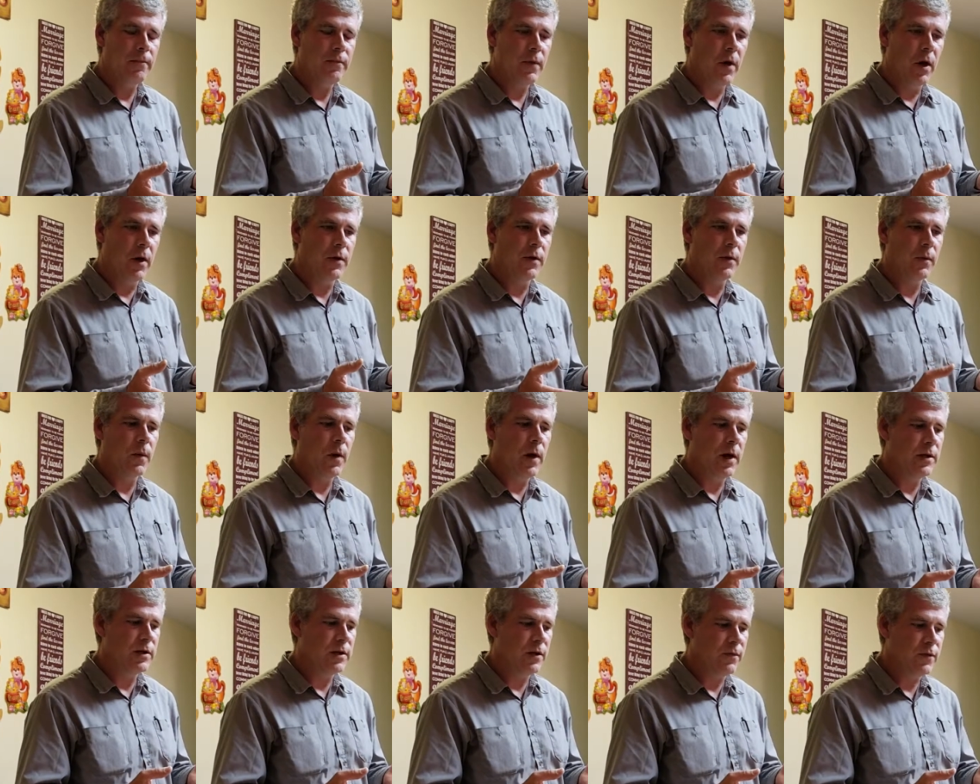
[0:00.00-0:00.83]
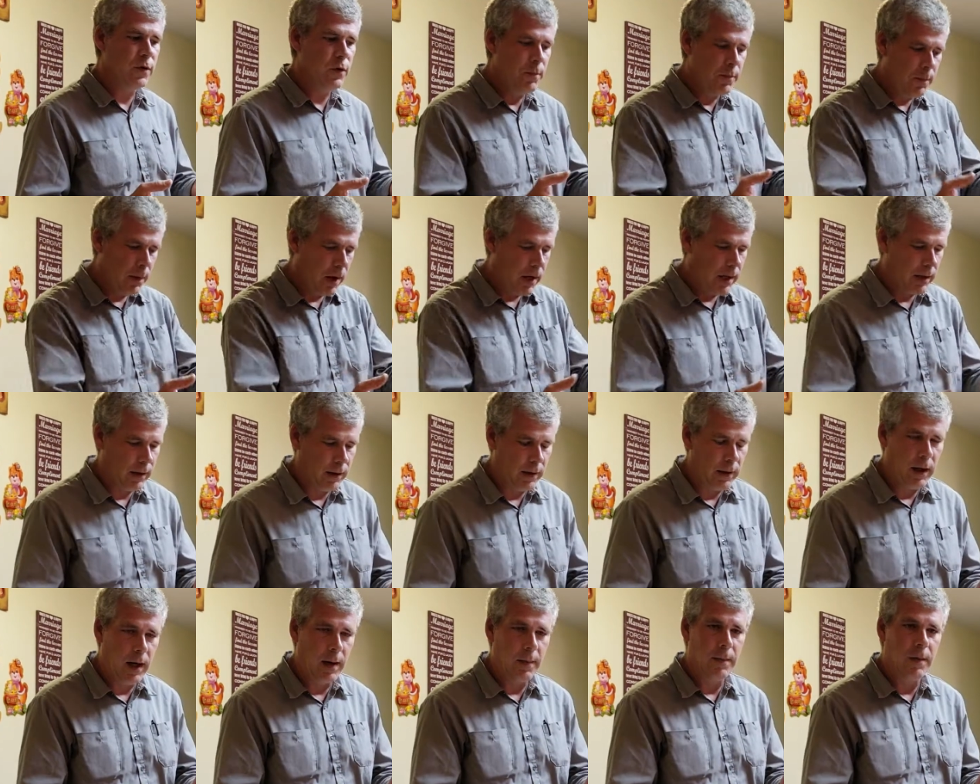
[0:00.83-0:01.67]
Otherwise, if you bottle
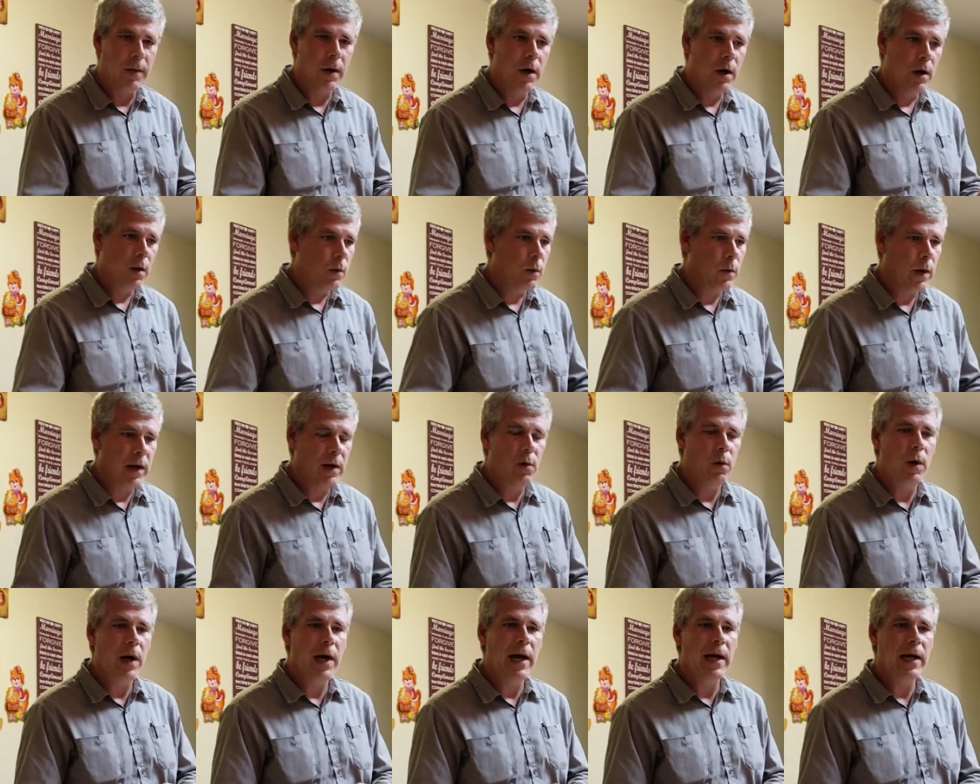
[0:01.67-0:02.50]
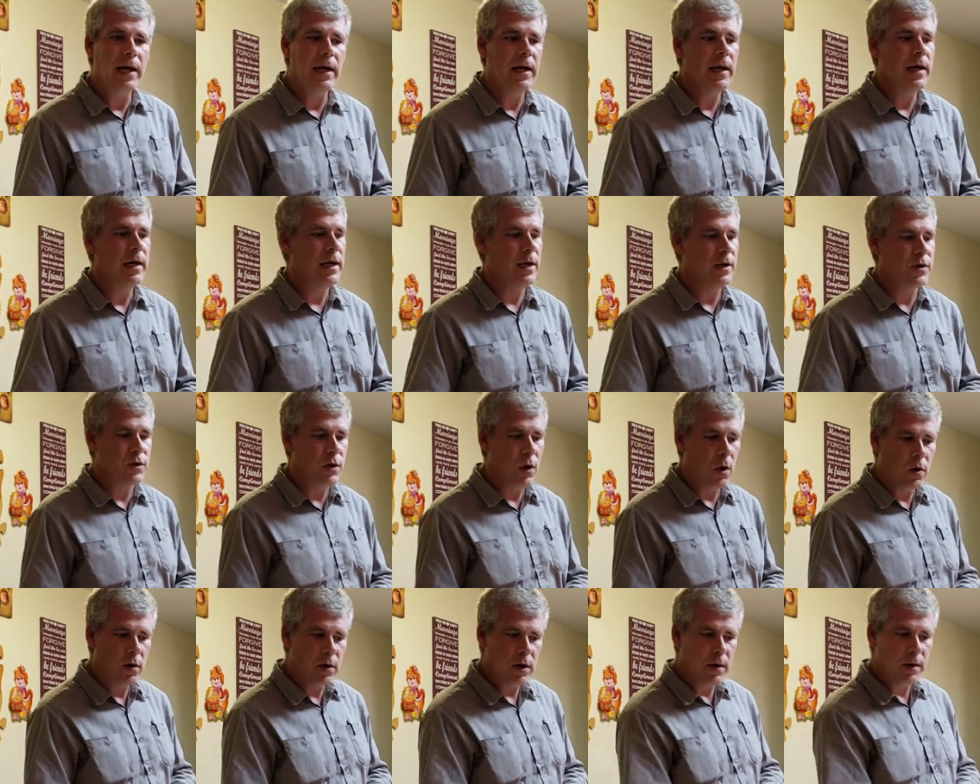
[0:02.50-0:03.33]
it up right away, it's
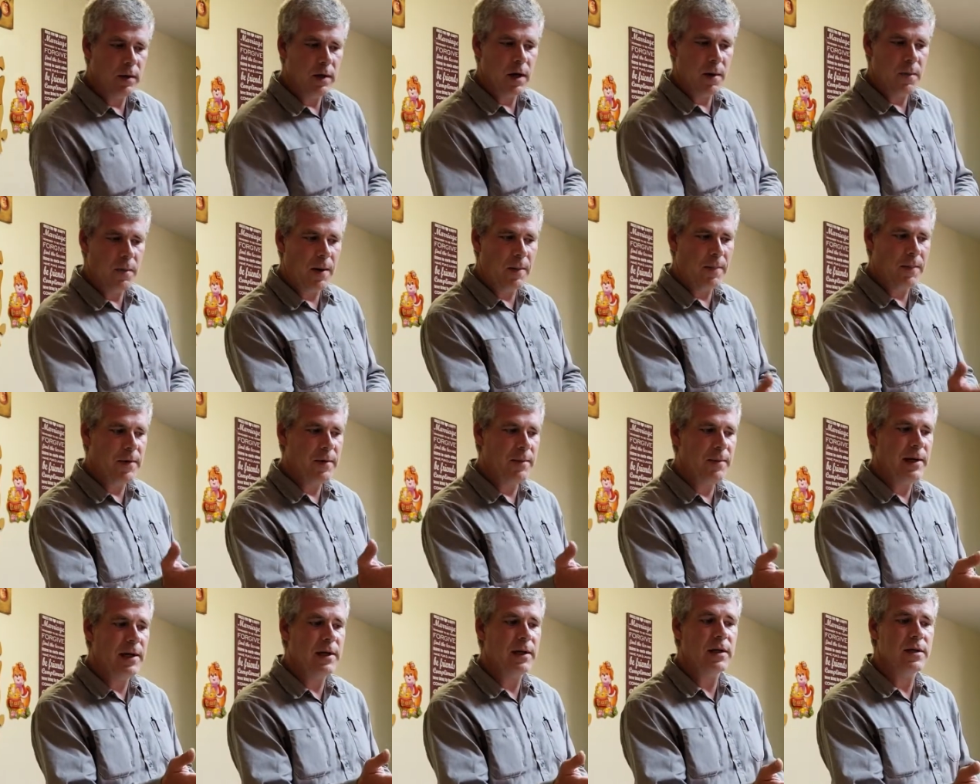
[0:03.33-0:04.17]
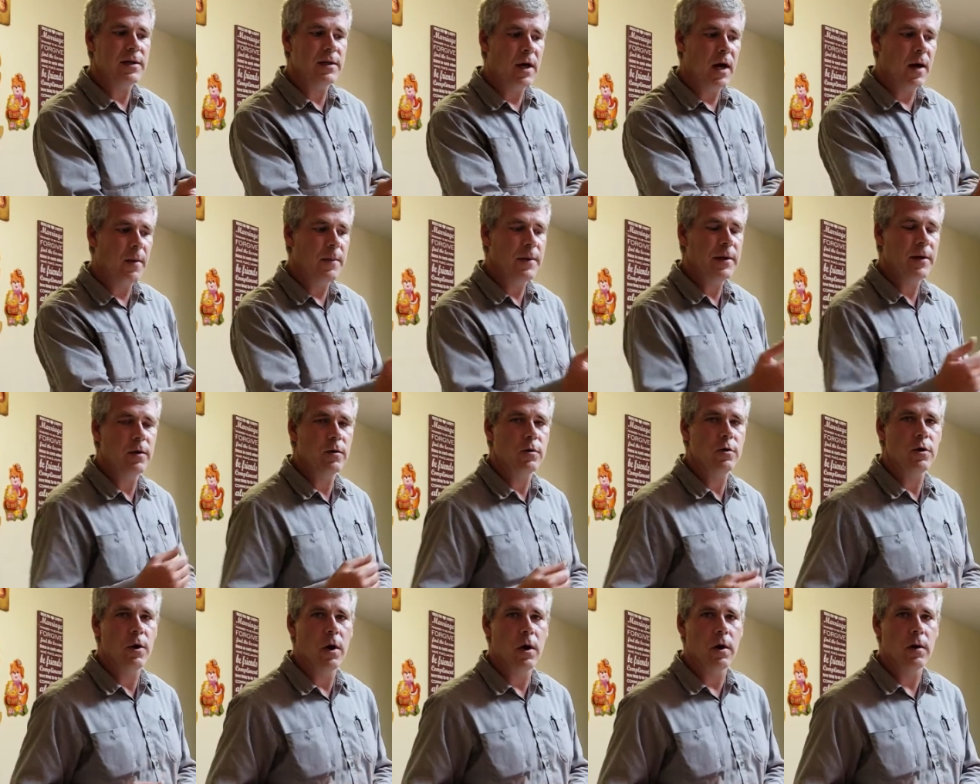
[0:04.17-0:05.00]
all going to come up and be in the top of your
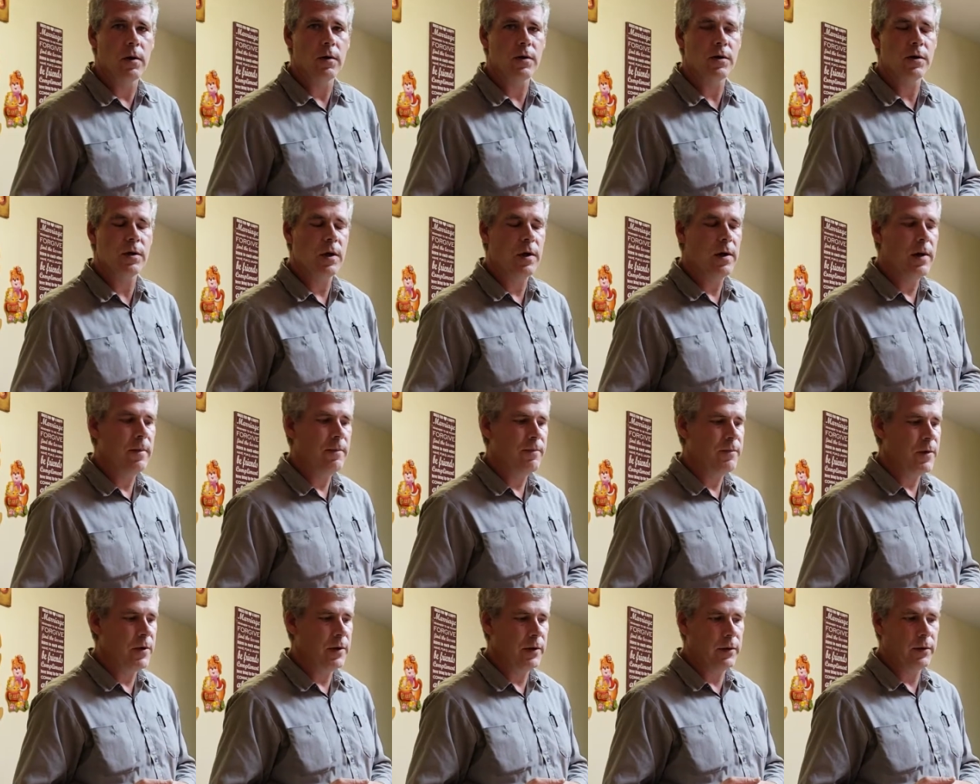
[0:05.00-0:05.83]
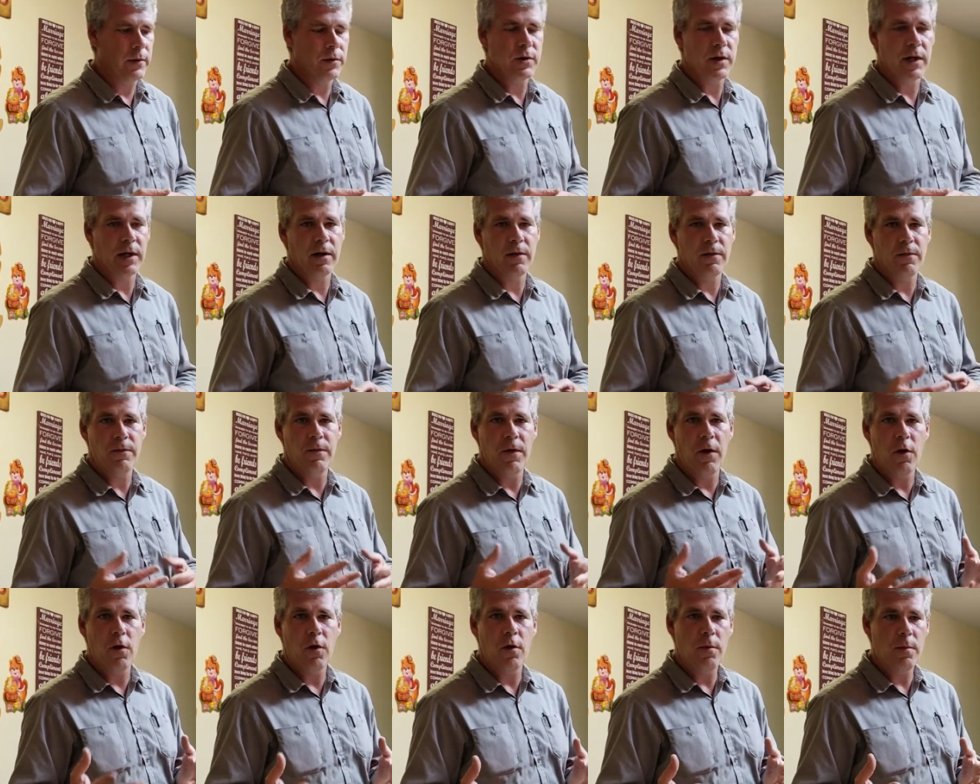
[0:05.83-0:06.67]
jars. It looks like a
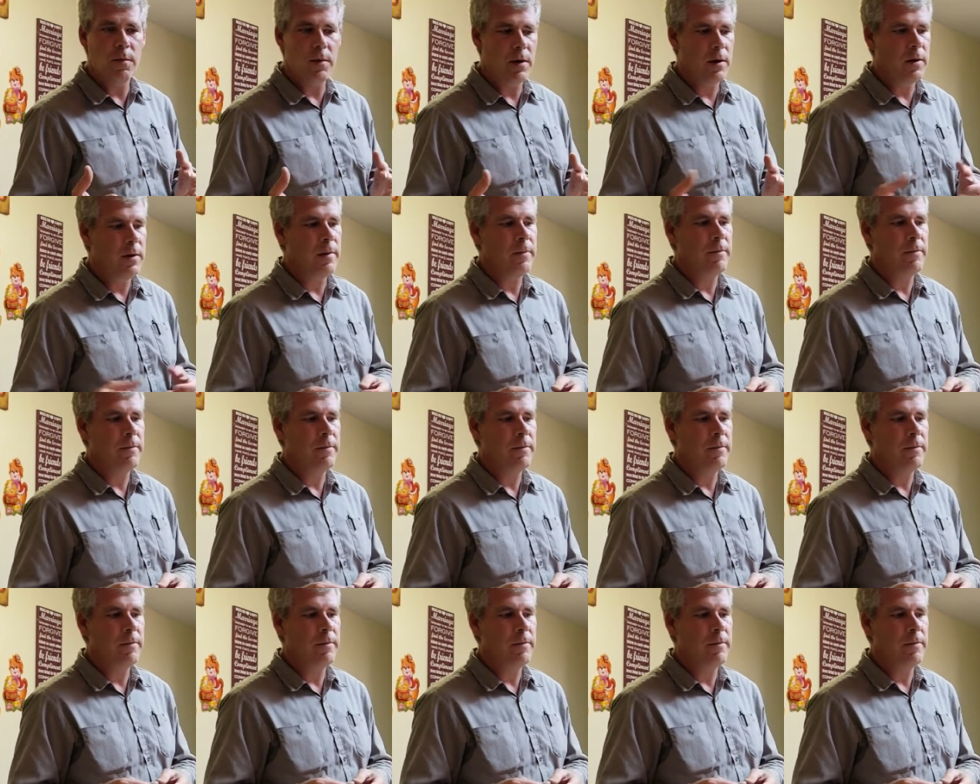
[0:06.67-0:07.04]
foam.